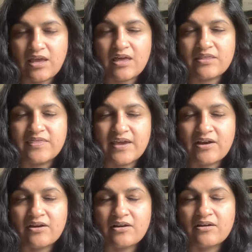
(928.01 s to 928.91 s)

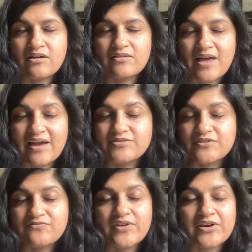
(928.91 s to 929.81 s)
their lives are
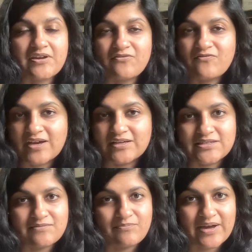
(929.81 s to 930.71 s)
very
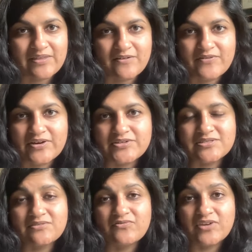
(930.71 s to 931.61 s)
affected by their very
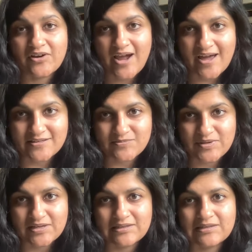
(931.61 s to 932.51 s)
severe
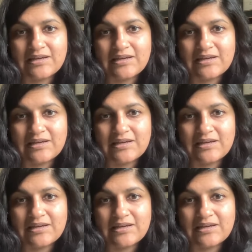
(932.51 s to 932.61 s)
asthma